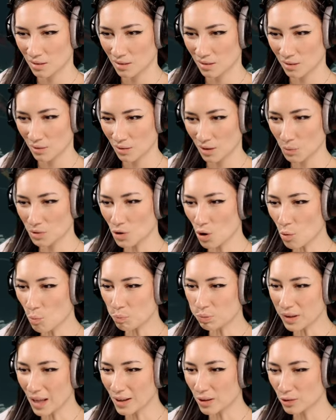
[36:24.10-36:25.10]
There was no
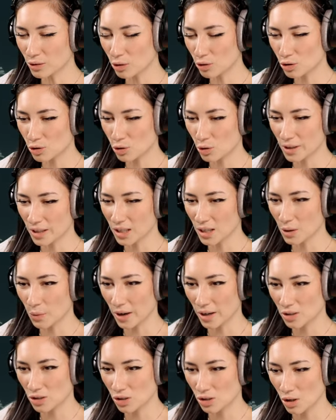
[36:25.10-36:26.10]
blood on your sword
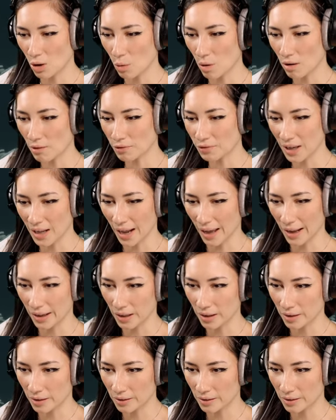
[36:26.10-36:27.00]
anyway. Show off. Get out of here.